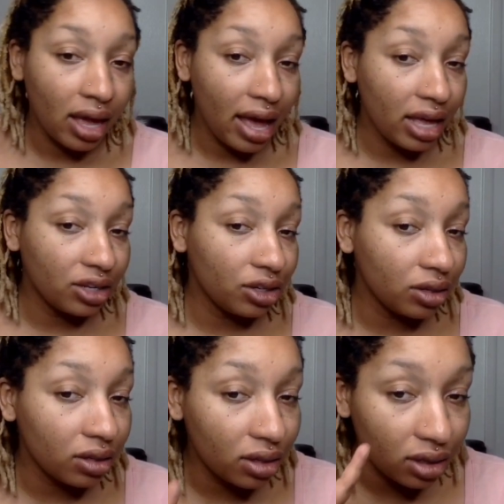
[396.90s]
And
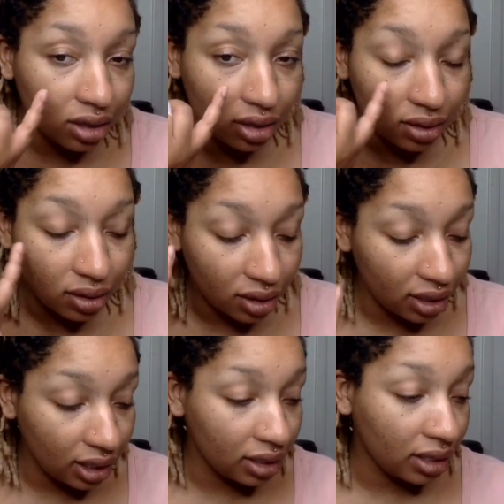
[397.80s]
the the
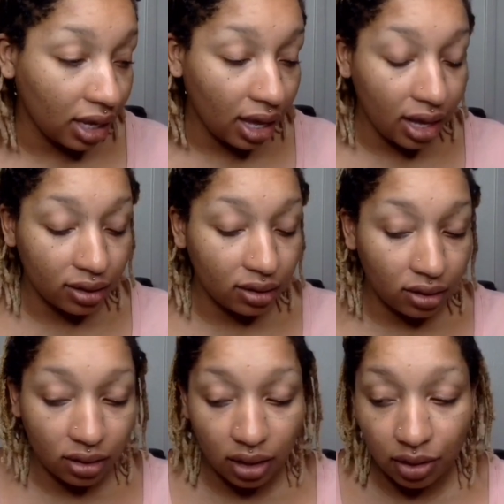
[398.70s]
TCA
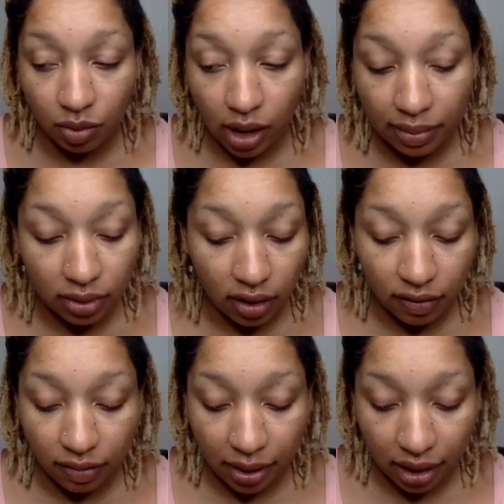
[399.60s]
acid it wiped off
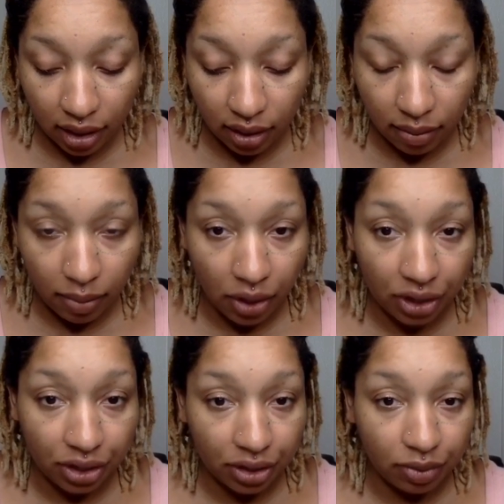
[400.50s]
my
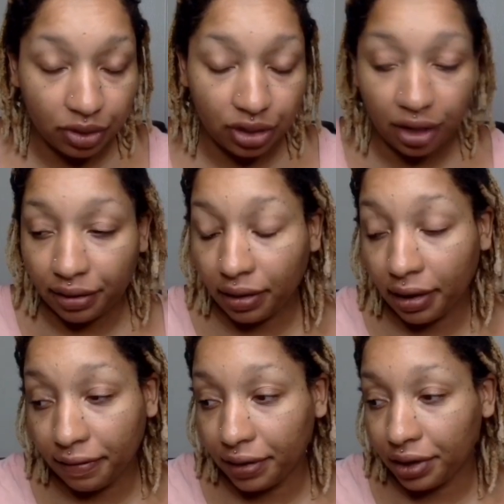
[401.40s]
marker, which I,
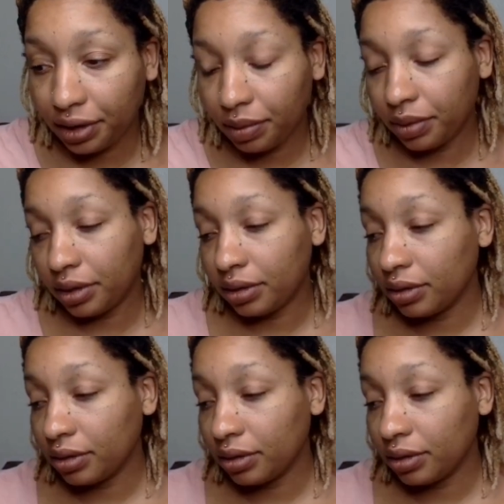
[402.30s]
I figured it would.